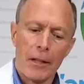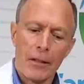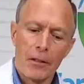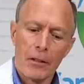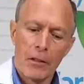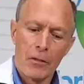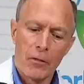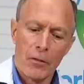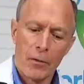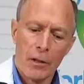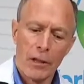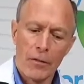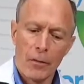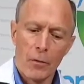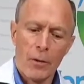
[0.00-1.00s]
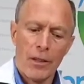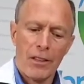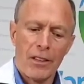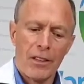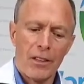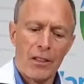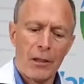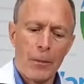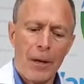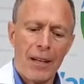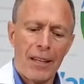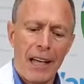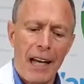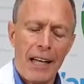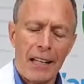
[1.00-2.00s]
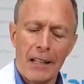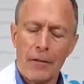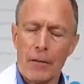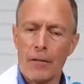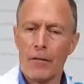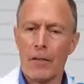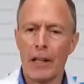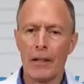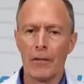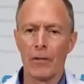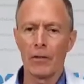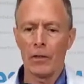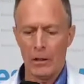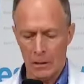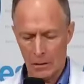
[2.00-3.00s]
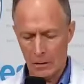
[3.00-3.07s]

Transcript: There's 3 different ones here. There's about 8 different flavors.